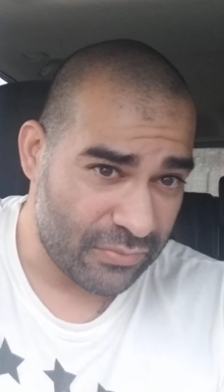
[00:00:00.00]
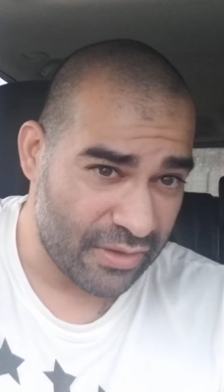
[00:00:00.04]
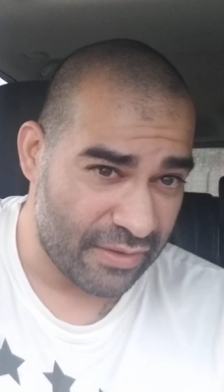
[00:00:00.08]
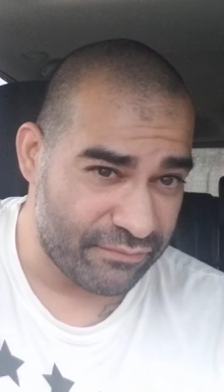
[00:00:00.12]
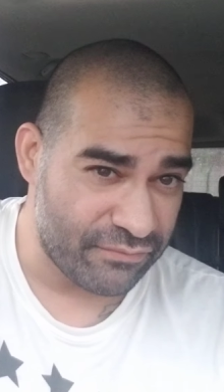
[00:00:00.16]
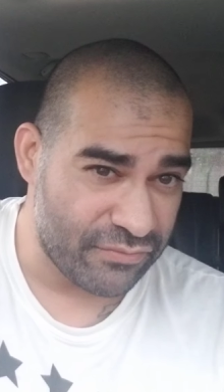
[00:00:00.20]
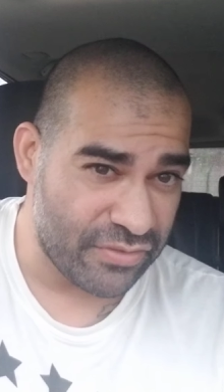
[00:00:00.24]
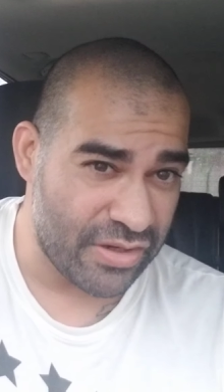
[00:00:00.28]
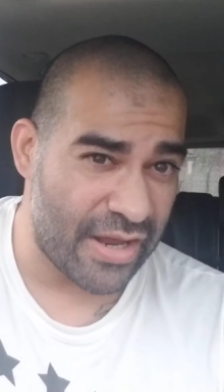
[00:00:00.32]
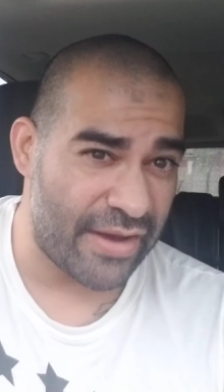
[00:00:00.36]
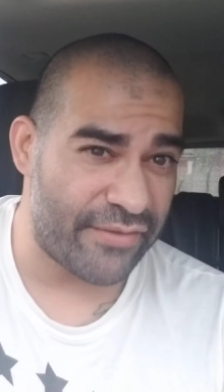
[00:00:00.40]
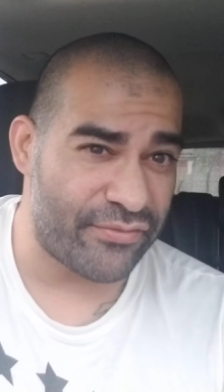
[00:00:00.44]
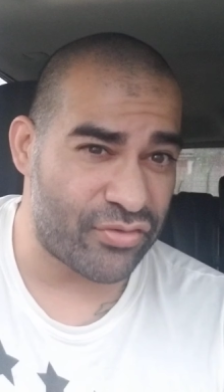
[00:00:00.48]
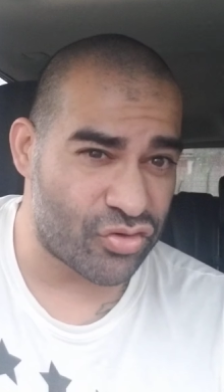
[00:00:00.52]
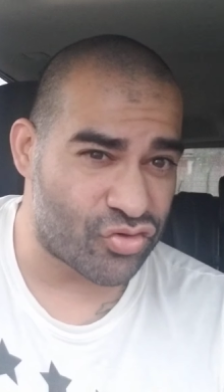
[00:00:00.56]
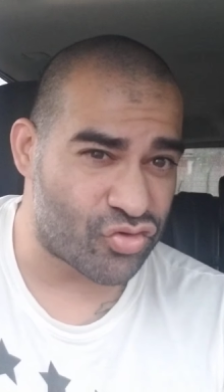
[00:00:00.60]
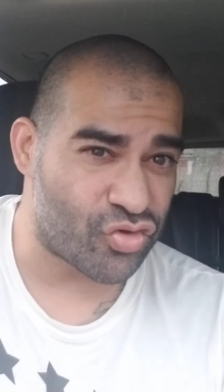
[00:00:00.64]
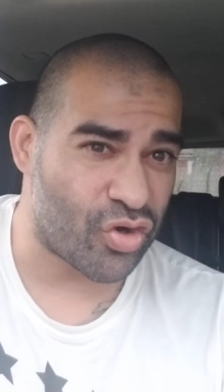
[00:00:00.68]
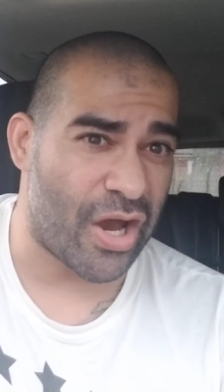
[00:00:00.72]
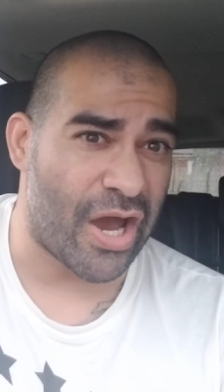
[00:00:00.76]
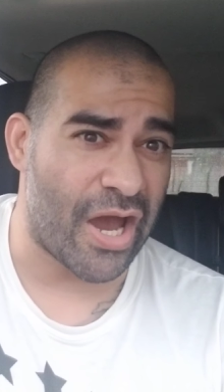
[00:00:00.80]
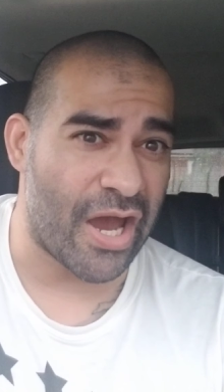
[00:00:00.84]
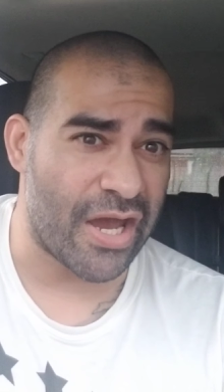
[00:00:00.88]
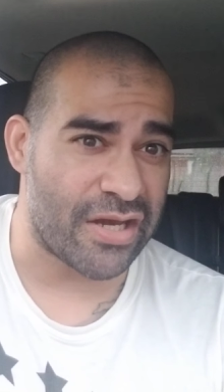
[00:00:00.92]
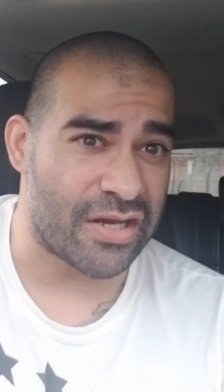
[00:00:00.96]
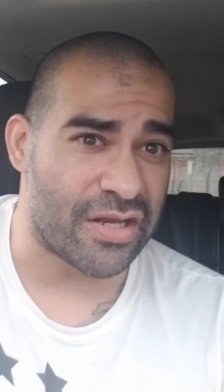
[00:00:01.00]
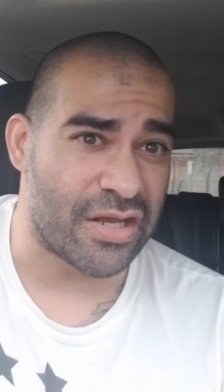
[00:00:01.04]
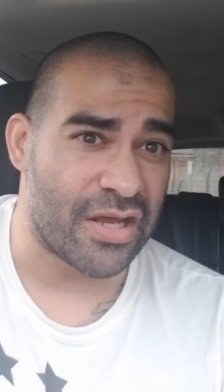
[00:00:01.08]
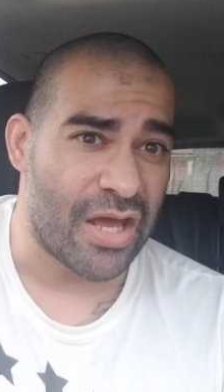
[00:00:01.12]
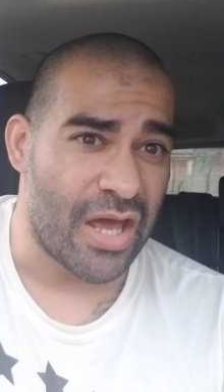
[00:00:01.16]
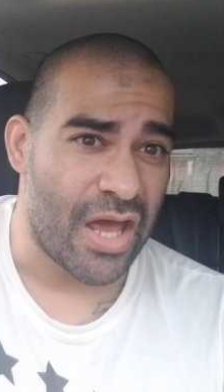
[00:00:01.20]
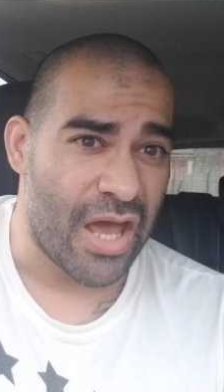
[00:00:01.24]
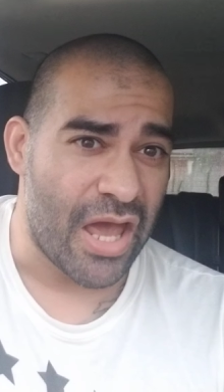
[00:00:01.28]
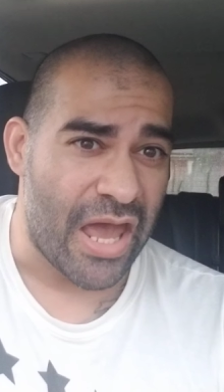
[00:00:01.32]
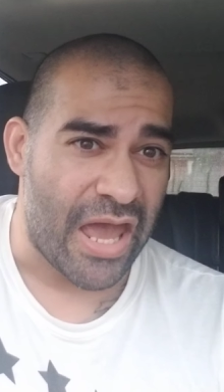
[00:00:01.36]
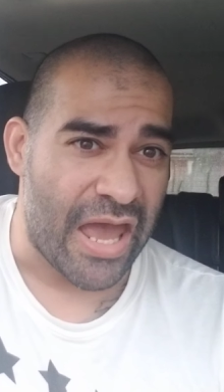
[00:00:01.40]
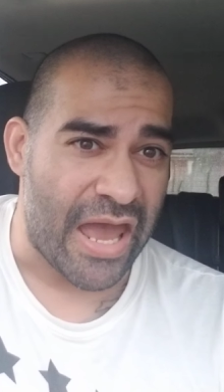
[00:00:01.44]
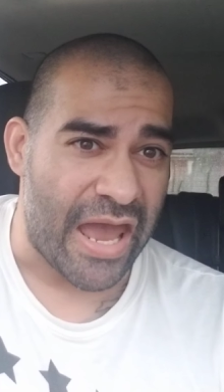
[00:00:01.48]
Never tried
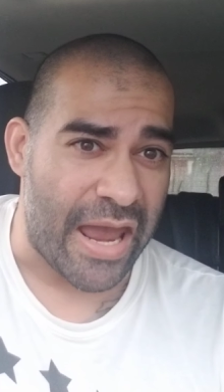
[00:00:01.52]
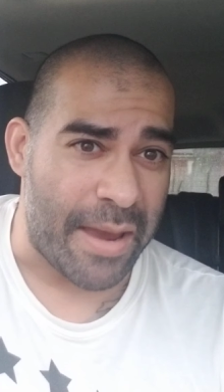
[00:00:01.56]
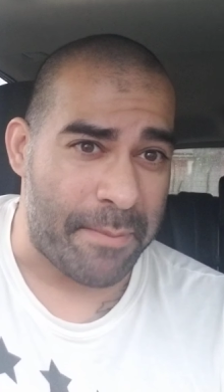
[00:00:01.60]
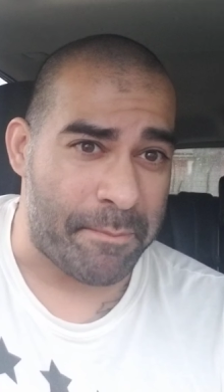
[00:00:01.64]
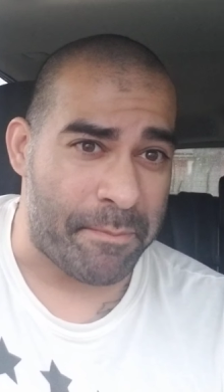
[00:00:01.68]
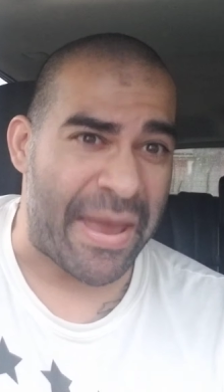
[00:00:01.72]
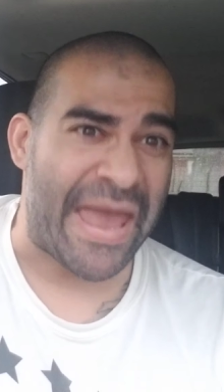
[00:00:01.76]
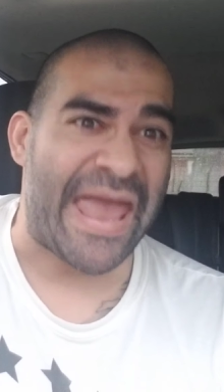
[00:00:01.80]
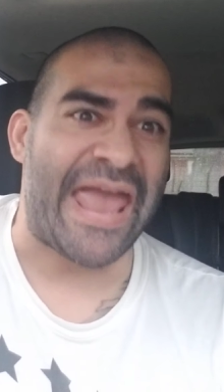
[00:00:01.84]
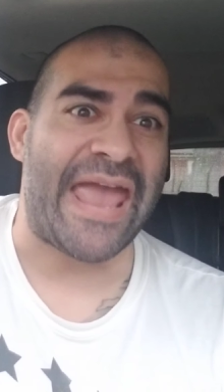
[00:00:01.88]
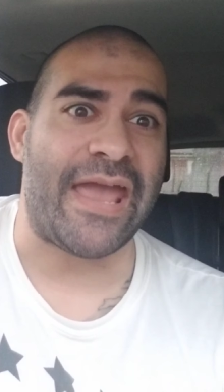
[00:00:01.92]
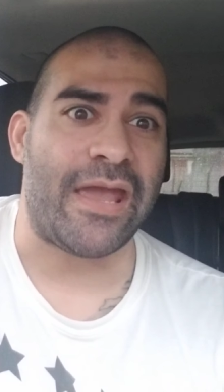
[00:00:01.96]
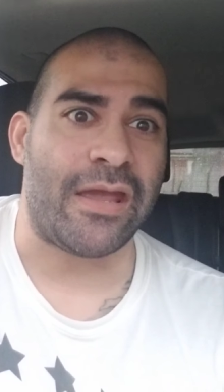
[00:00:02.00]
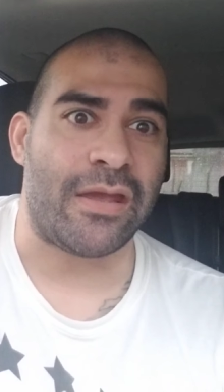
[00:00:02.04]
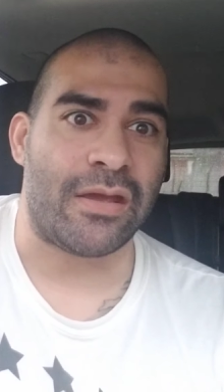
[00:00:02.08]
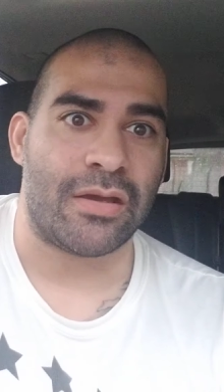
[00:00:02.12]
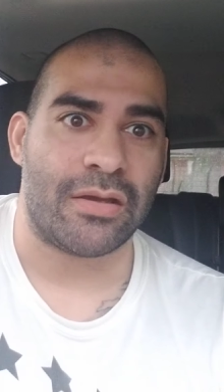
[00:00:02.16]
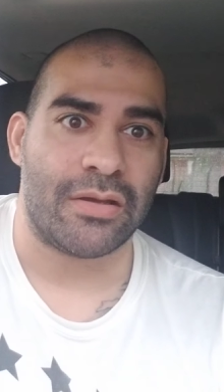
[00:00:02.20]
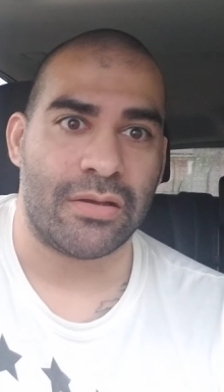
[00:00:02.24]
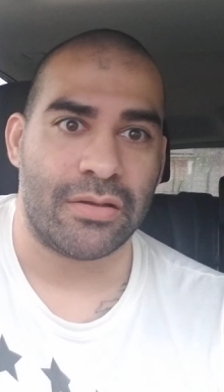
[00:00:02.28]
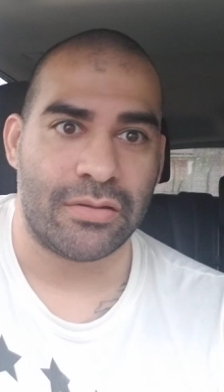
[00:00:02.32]
a bang.